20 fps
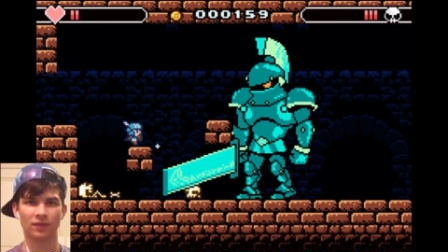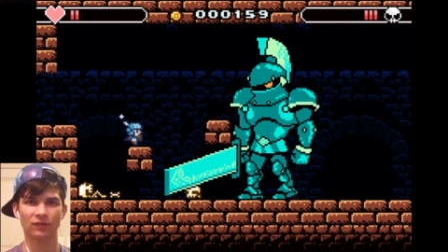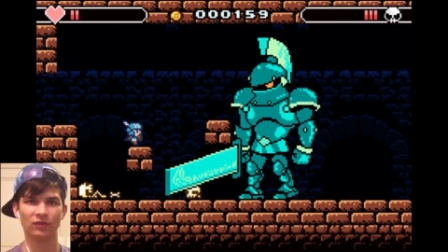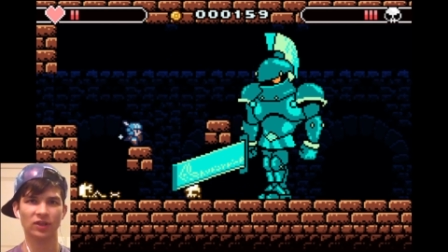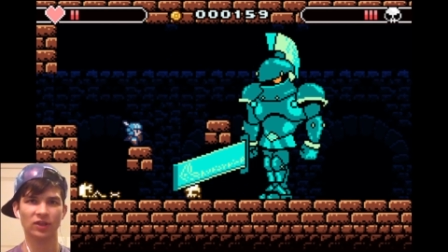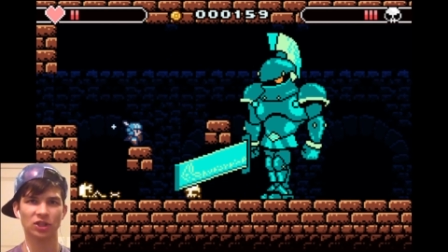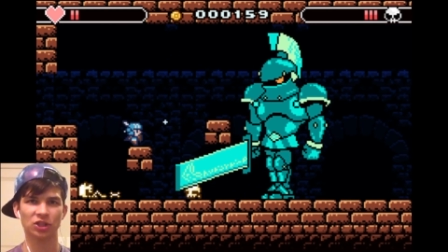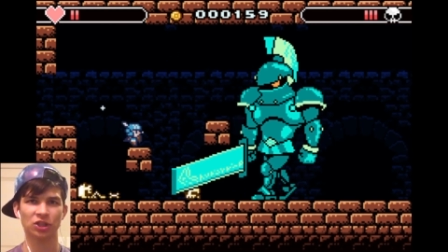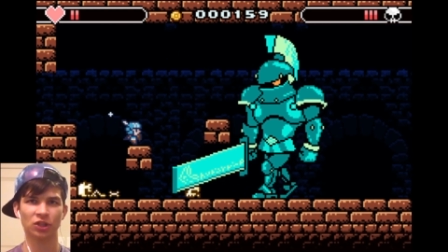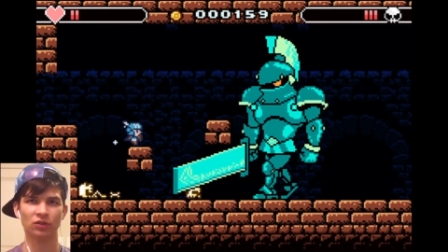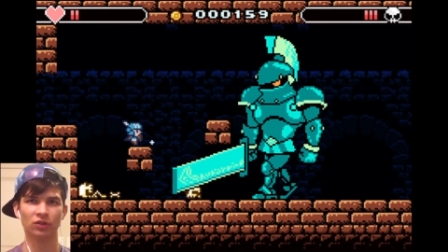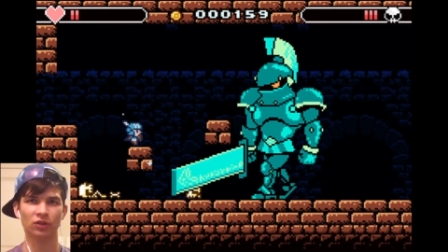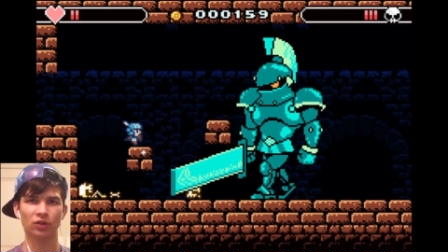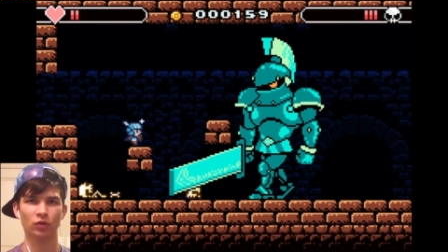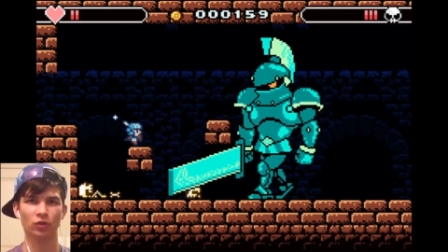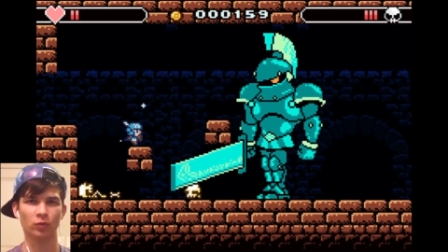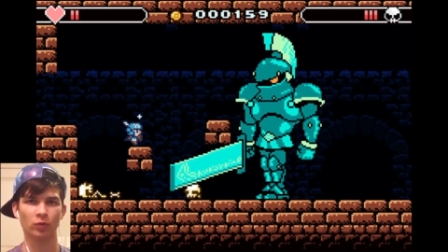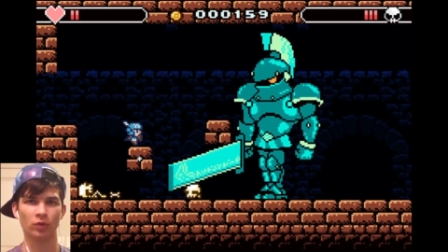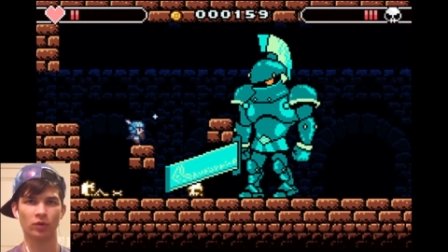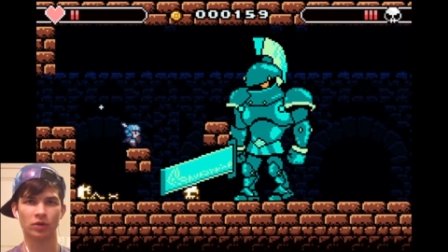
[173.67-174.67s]
It's like Sheldon
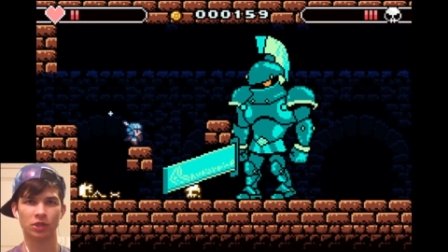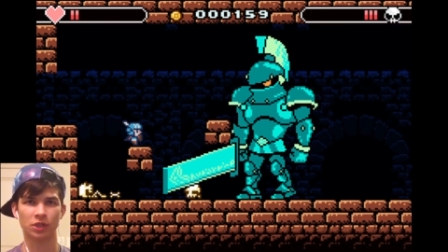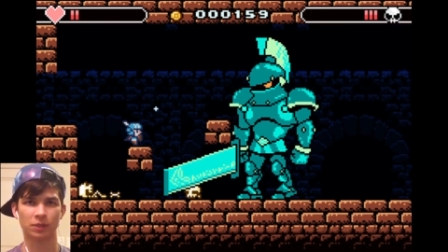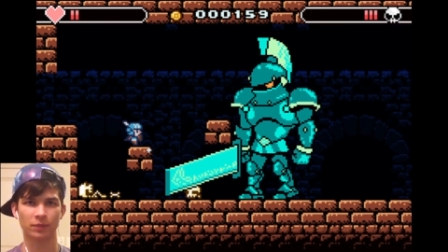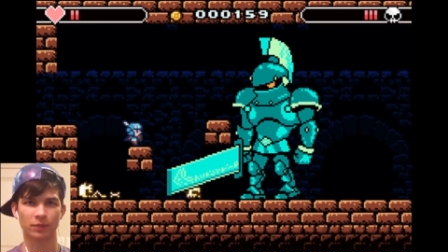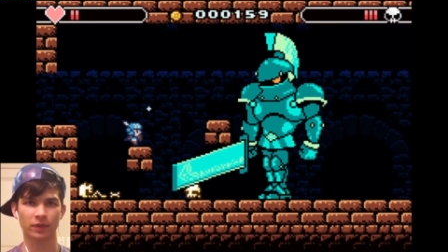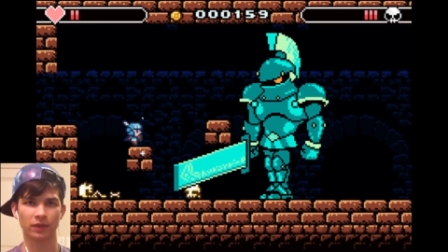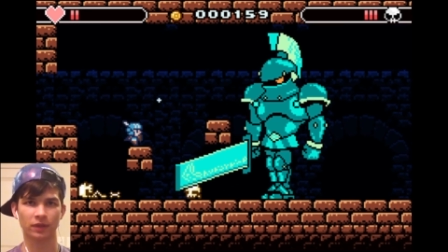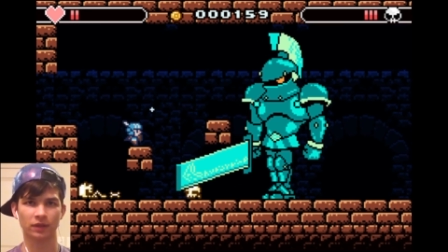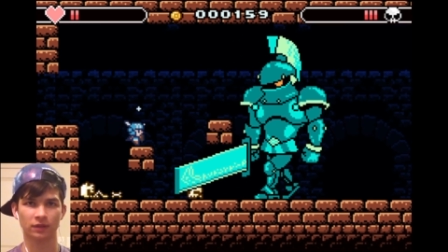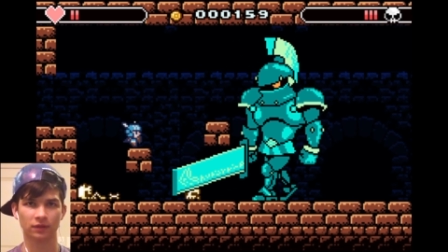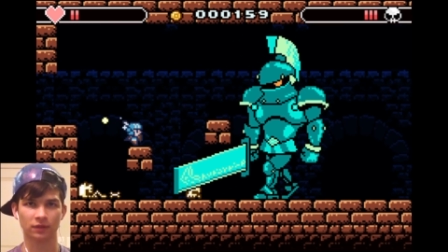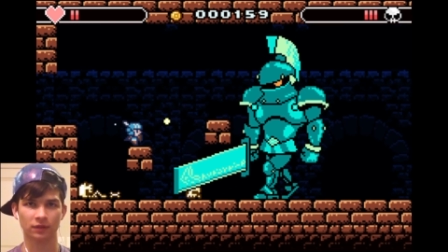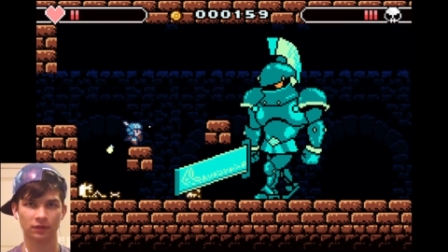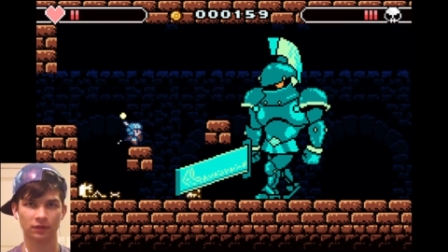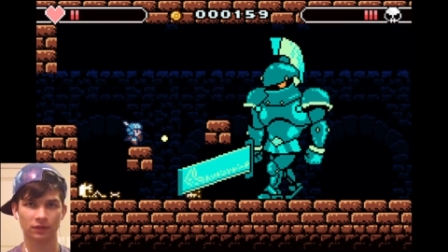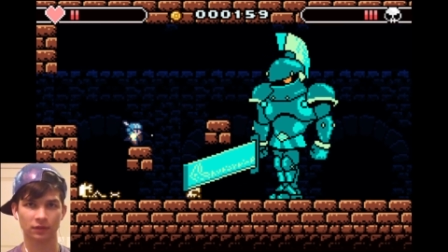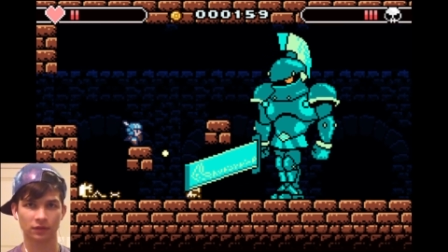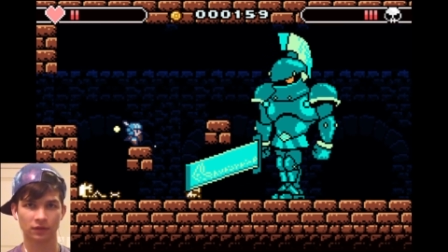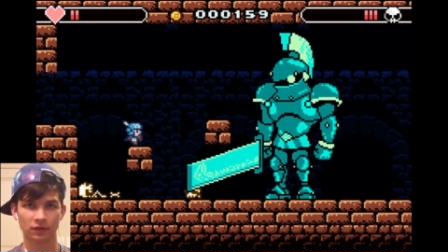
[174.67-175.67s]
Cooper or something.
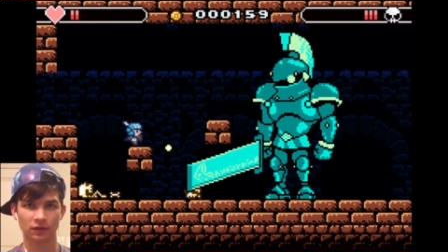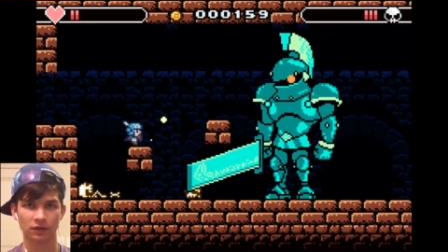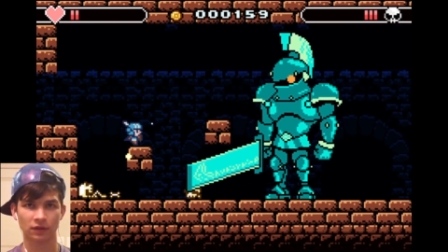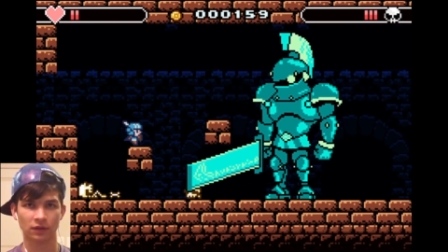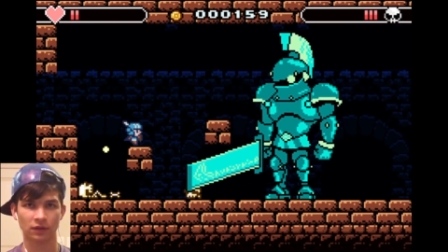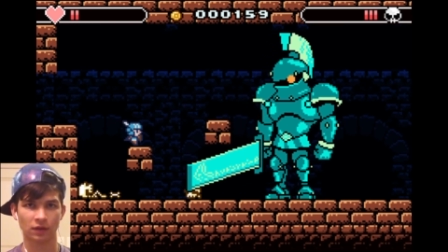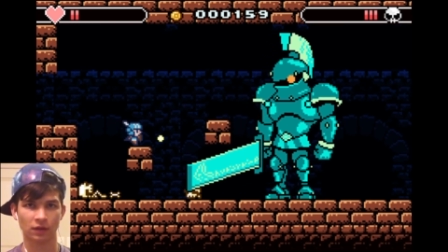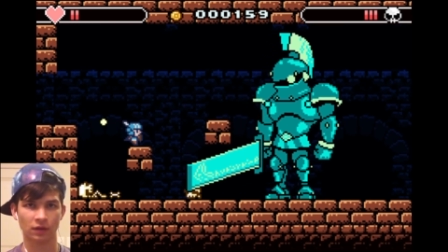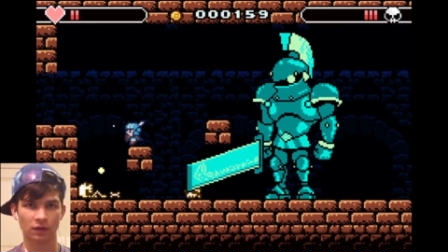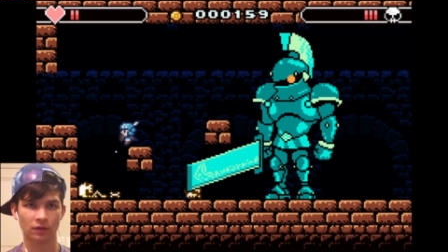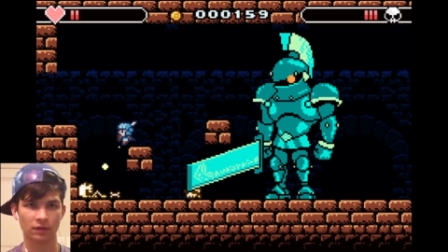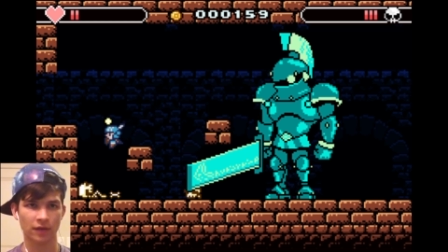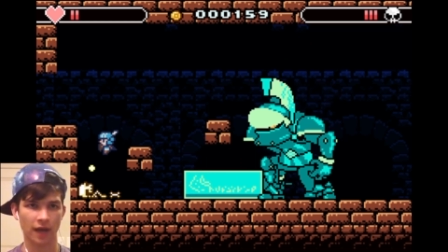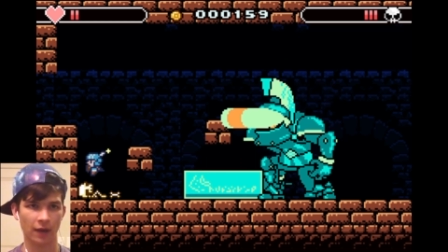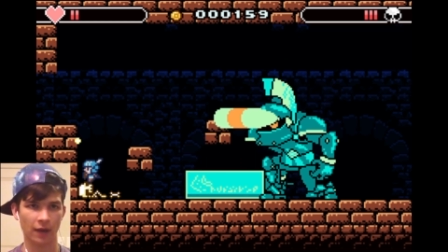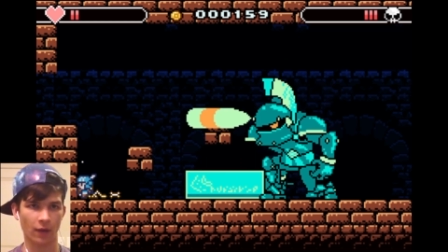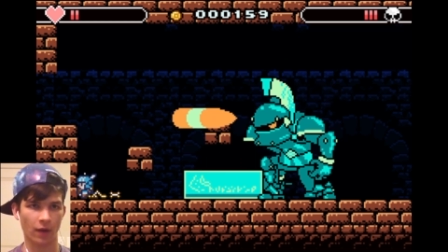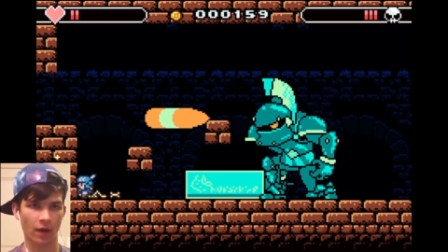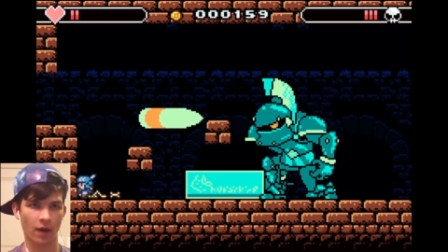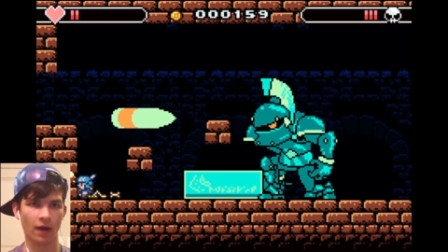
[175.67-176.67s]

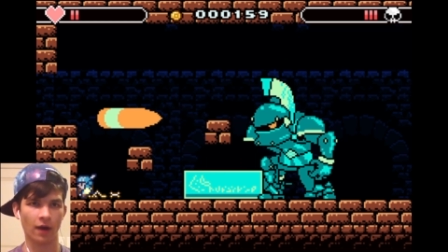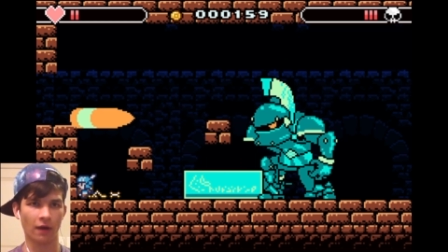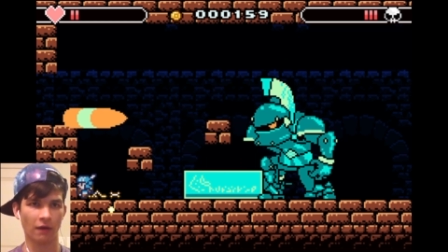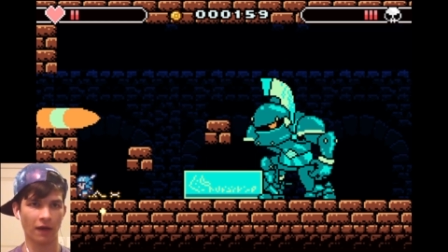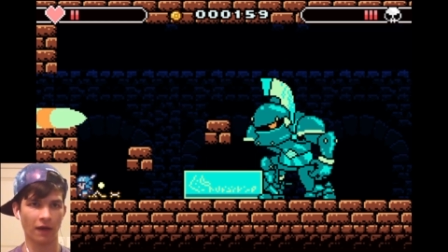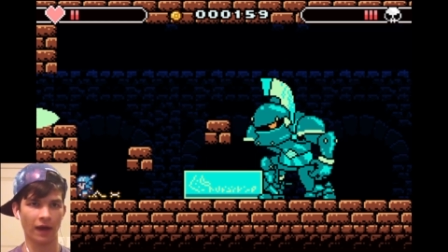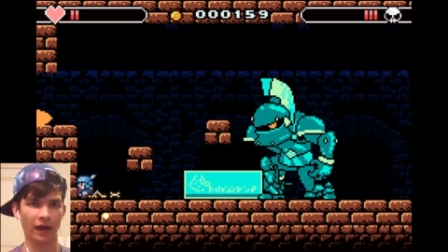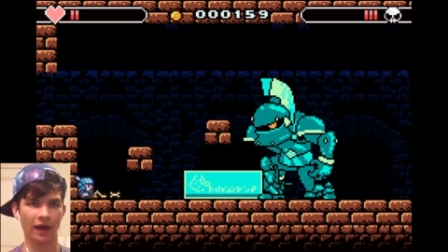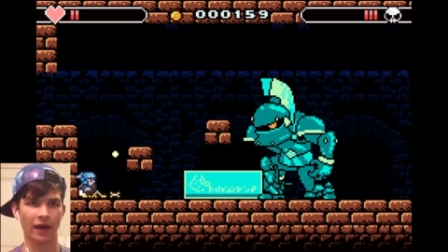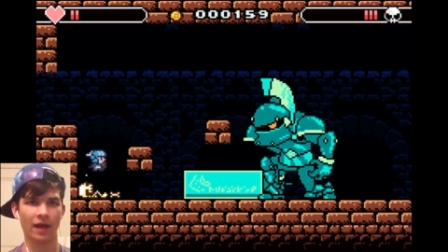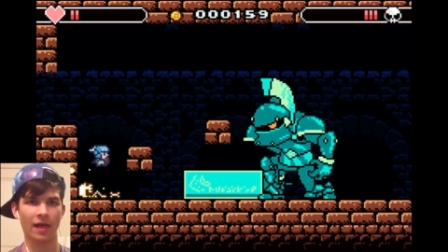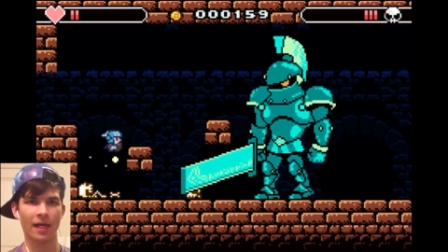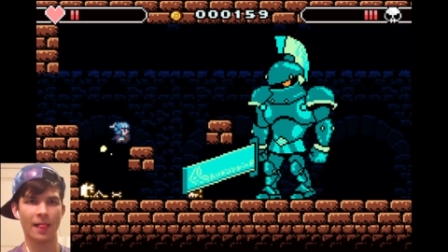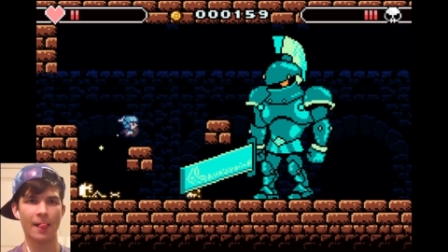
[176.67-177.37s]
Down. Okay.